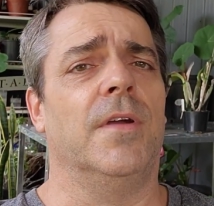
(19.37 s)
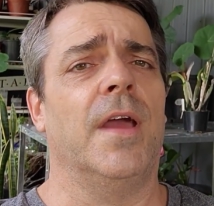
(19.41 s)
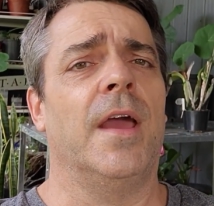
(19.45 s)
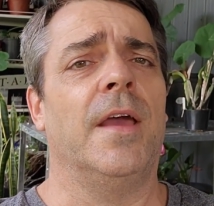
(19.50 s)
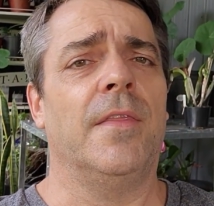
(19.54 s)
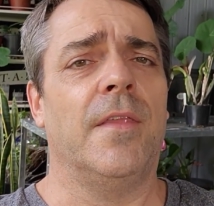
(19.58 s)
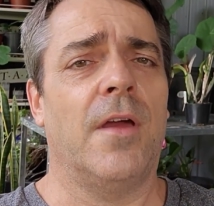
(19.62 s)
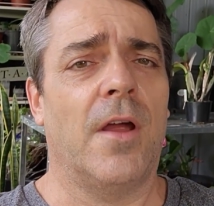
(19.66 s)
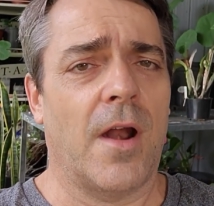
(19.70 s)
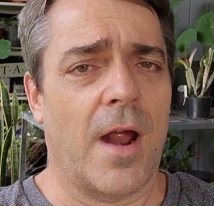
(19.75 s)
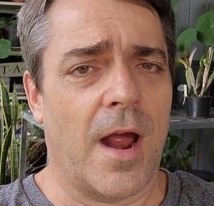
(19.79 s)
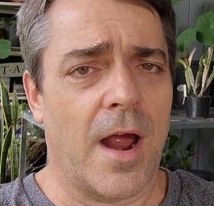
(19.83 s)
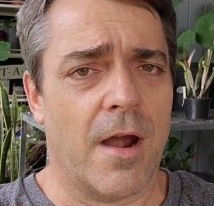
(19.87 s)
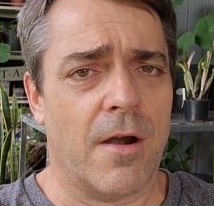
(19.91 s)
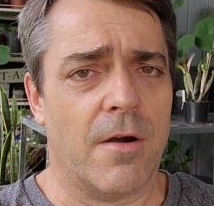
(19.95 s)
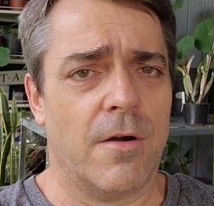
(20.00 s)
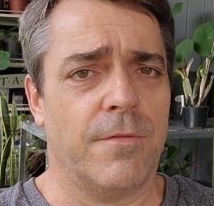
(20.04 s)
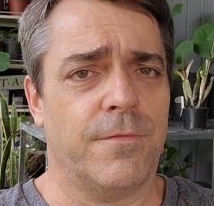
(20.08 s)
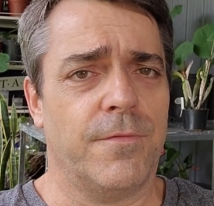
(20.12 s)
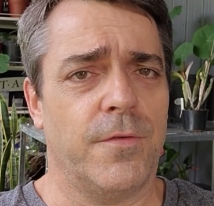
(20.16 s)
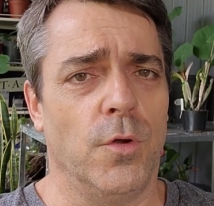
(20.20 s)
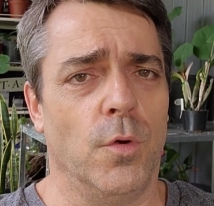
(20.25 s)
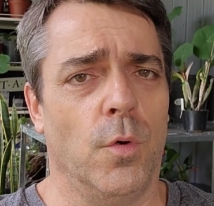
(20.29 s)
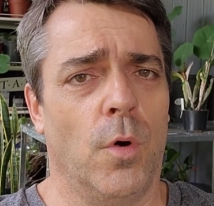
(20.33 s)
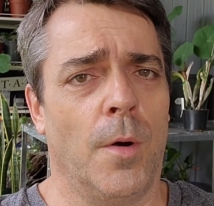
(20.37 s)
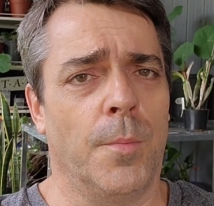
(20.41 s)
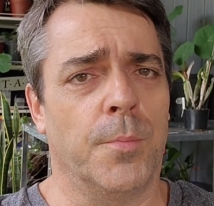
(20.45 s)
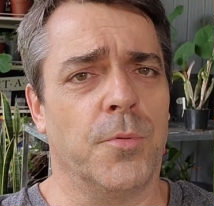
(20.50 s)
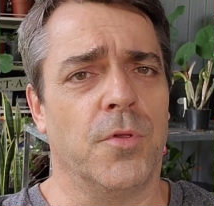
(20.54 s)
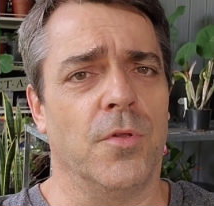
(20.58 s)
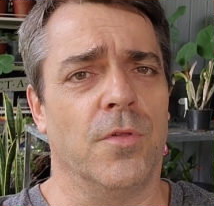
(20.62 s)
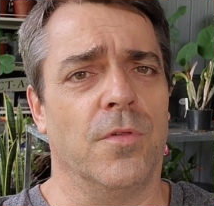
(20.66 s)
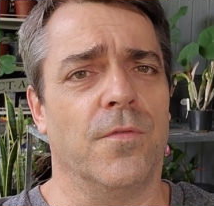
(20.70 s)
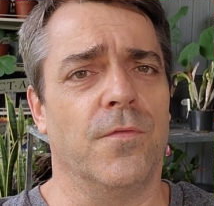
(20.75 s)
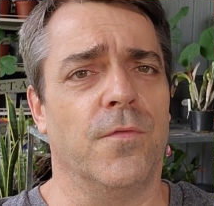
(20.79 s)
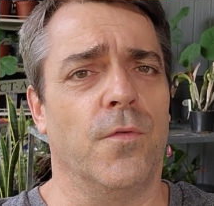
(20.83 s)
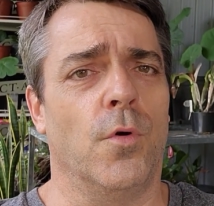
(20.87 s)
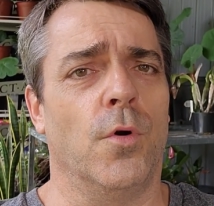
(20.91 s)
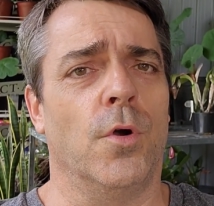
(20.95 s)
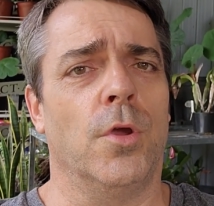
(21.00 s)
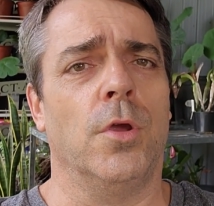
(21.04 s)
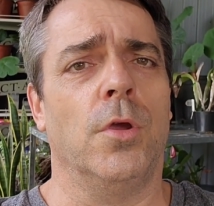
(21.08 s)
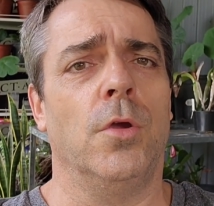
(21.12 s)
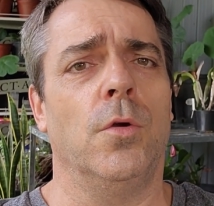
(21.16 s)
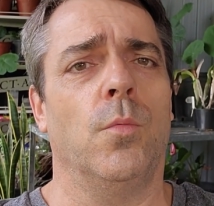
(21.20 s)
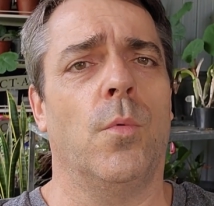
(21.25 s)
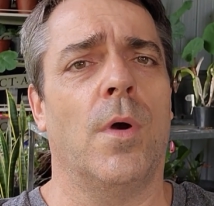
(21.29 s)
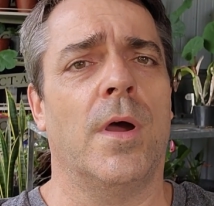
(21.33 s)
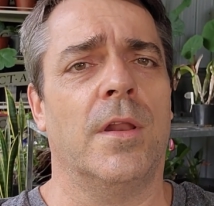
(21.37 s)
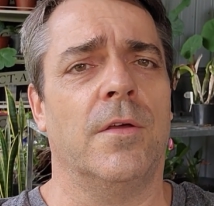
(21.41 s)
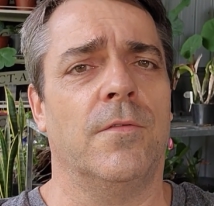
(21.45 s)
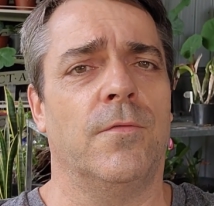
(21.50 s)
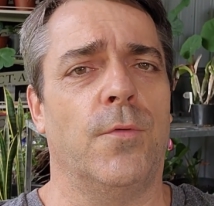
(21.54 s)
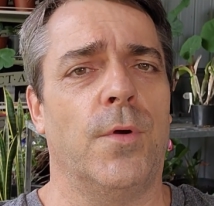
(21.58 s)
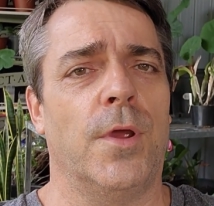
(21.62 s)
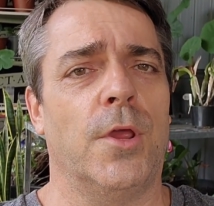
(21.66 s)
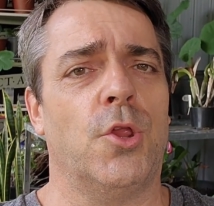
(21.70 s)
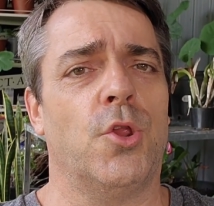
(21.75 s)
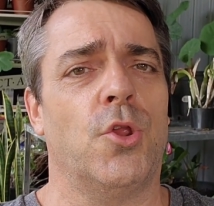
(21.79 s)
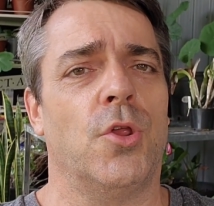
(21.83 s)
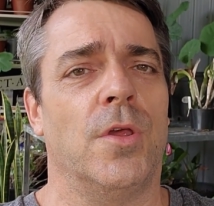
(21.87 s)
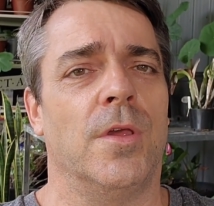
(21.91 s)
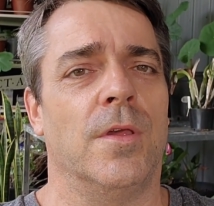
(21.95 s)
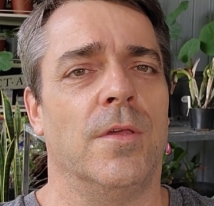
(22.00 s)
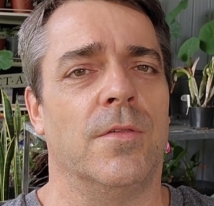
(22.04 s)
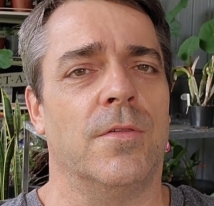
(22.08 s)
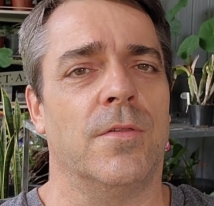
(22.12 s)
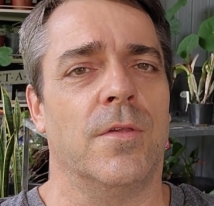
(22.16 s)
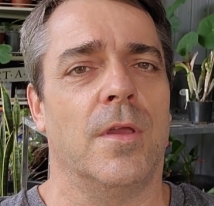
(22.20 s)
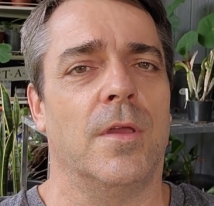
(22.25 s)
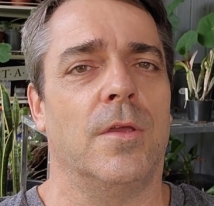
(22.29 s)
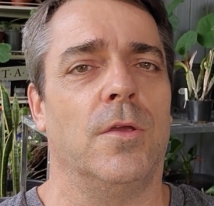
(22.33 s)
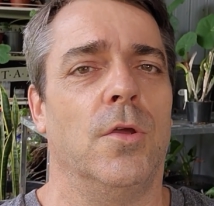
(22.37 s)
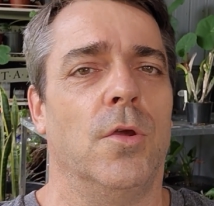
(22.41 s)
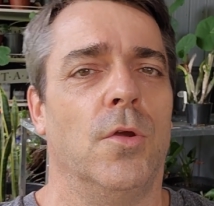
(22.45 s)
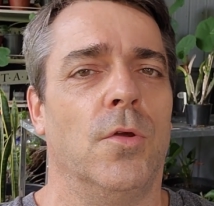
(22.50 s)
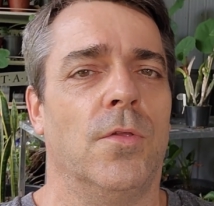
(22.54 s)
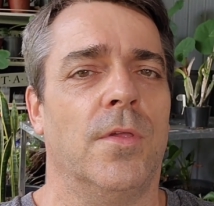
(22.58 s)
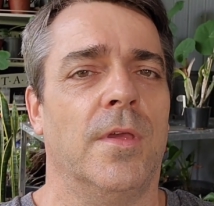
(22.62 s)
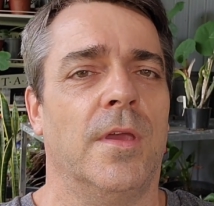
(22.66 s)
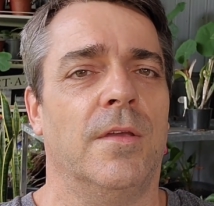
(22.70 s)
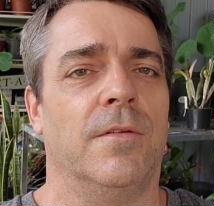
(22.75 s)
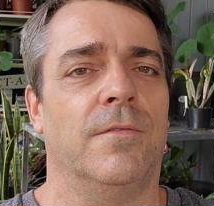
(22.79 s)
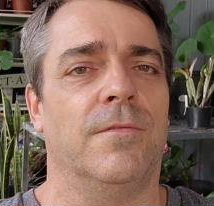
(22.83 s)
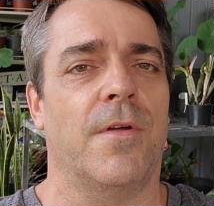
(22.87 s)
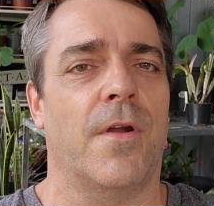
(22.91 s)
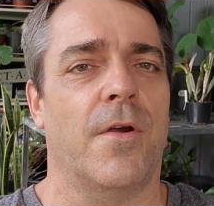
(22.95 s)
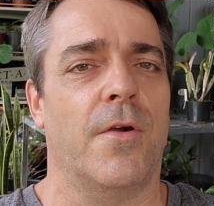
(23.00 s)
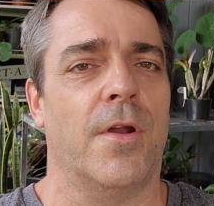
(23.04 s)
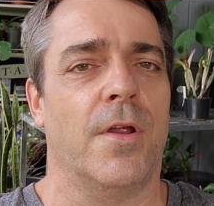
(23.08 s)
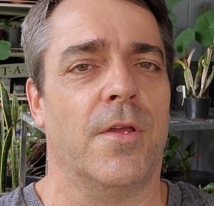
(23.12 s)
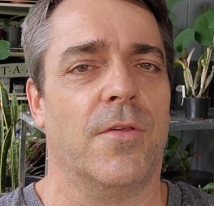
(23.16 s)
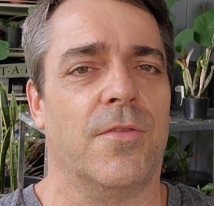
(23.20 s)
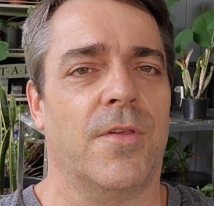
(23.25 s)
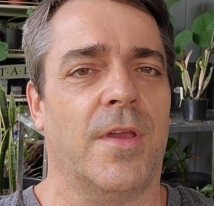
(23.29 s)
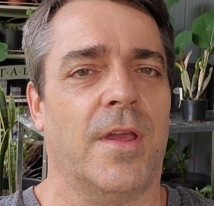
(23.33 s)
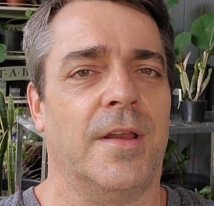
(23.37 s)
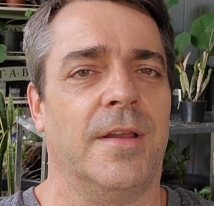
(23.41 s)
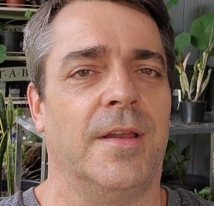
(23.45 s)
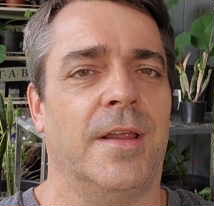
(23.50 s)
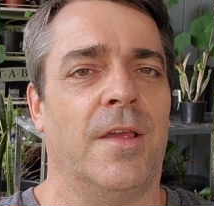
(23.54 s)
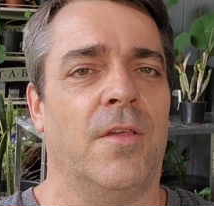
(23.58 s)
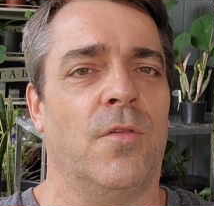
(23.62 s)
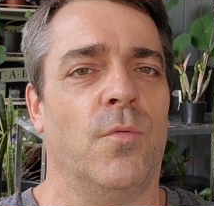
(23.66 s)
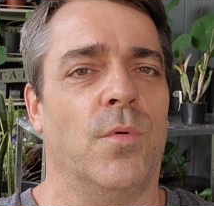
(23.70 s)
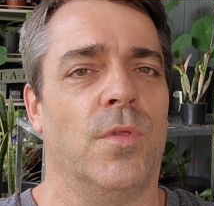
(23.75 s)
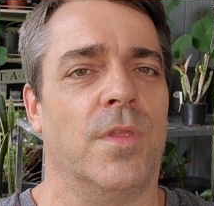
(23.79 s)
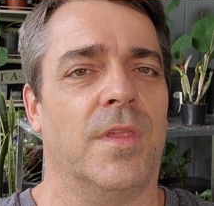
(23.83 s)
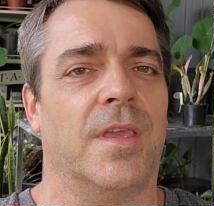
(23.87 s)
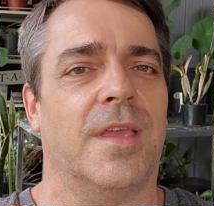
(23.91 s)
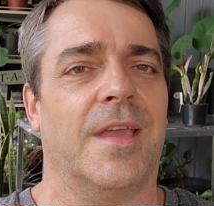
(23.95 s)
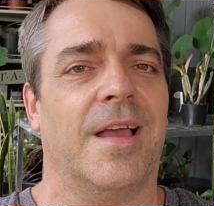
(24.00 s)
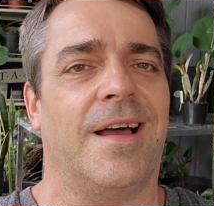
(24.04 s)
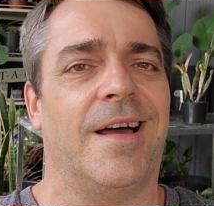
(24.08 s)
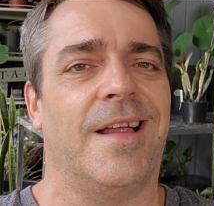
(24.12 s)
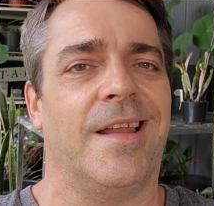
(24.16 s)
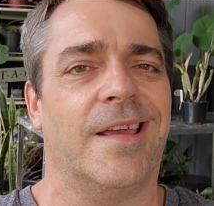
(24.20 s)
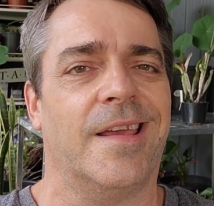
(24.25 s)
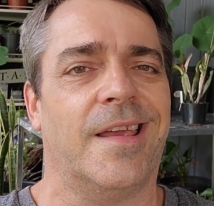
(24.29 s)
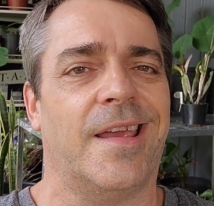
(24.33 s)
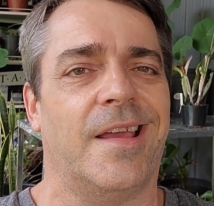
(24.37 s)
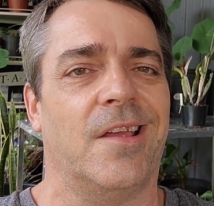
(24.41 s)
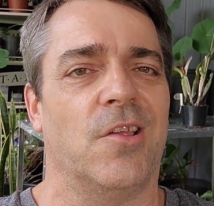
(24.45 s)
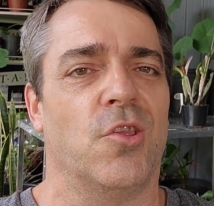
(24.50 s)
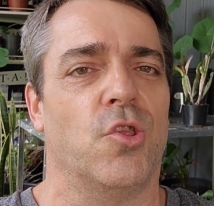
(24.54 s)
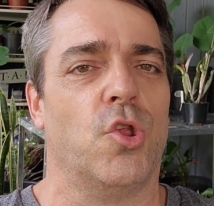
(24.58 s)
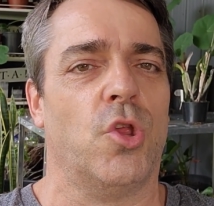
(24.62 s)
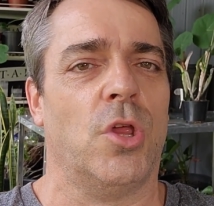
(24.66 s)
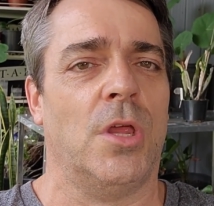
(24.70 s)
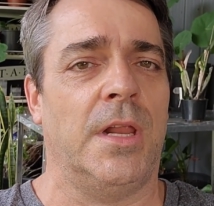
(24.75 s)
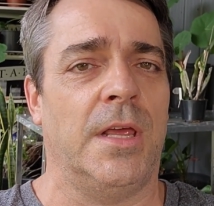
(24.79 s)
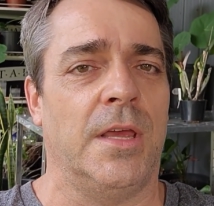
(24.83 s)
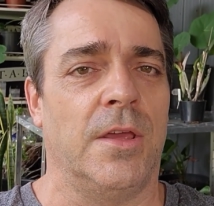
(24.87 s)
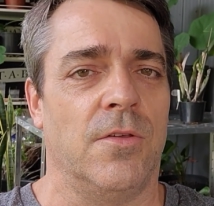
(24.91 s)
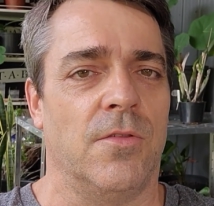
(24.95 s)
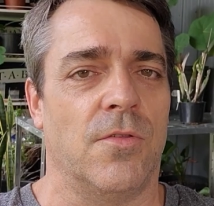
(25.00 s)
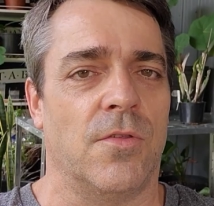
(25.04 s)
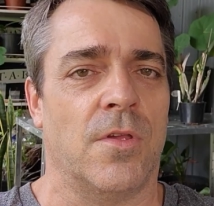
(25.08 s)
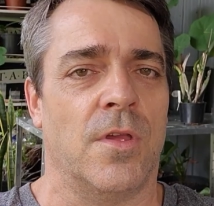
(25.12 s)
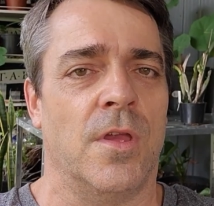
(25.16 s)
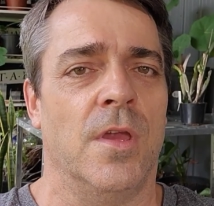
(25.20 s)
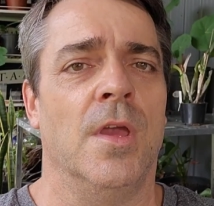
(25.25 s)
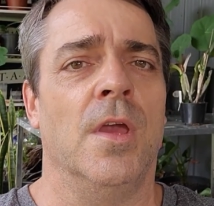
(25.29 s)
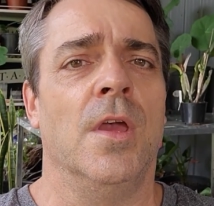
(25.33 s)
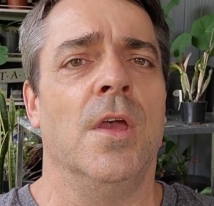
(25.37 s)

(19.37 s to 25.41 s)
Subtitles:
and there are a few options for you, one of which is using various techniques with garlic and chilies.